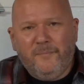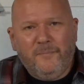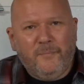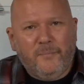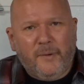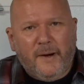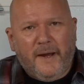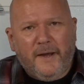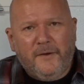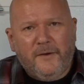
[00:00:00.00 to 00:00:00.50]

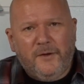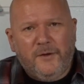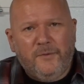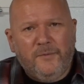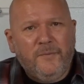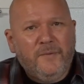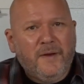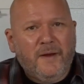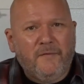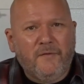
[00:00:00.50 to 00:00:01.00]
brand
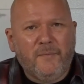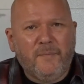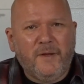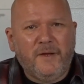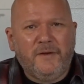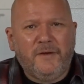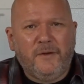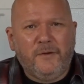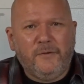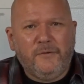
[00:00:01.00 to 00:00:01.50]
new, never
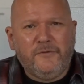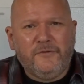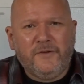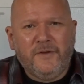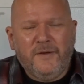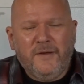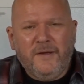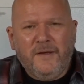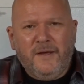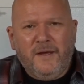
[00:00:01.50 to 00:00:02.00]
been
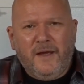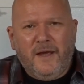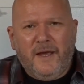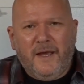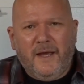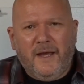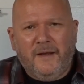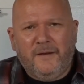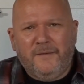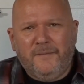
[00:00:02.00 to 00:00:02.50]
used,
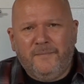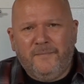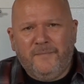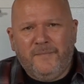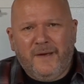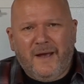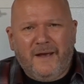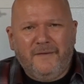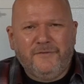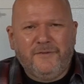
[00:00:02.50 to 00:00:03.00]
and
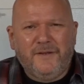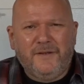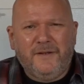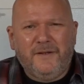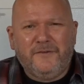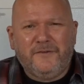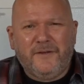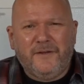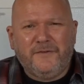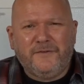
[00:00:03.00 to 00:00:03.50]
I've seen
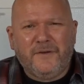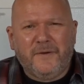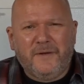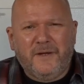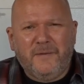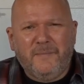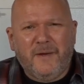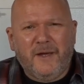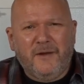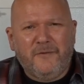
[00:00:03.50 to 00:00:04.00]
these things on
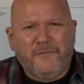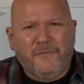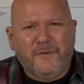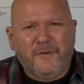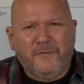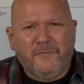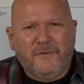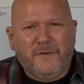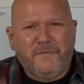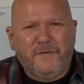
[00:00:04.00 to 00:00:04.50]
eBay
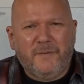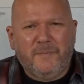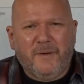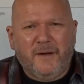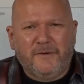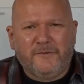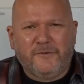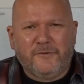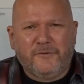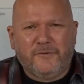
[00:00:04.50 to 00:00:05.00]
for
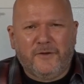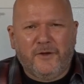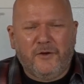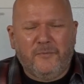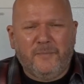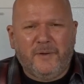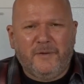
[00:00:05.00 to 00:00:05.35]
$50 or so,